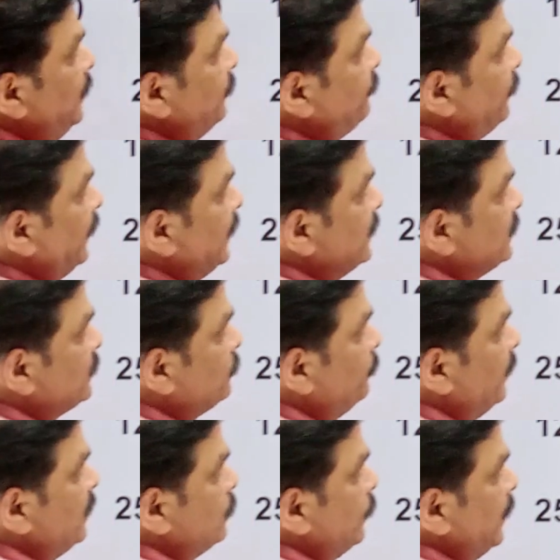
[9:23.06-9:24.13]
difference
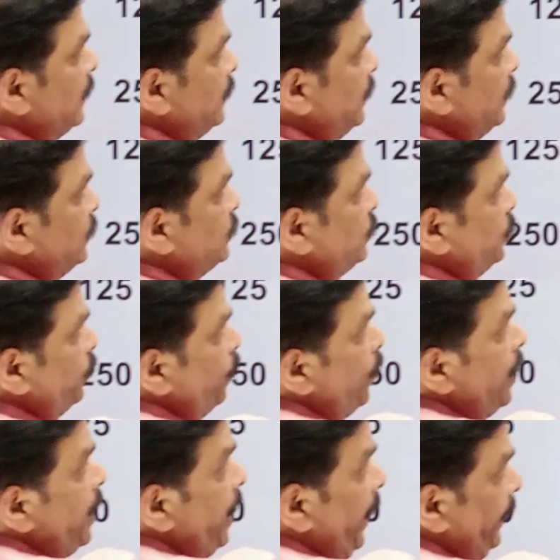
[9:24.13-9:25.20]
between these two.
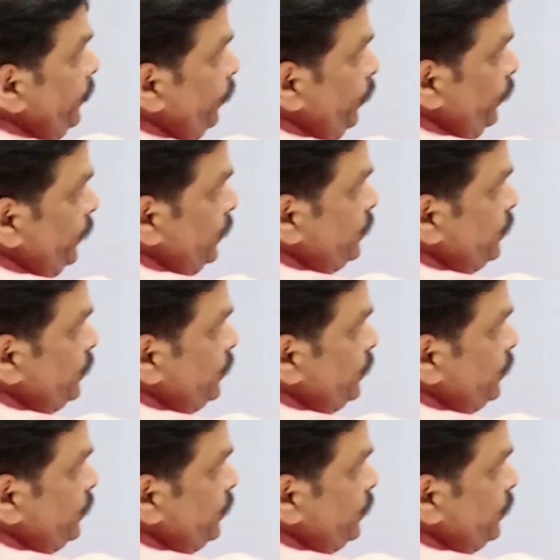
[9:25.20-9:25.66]
I told you in the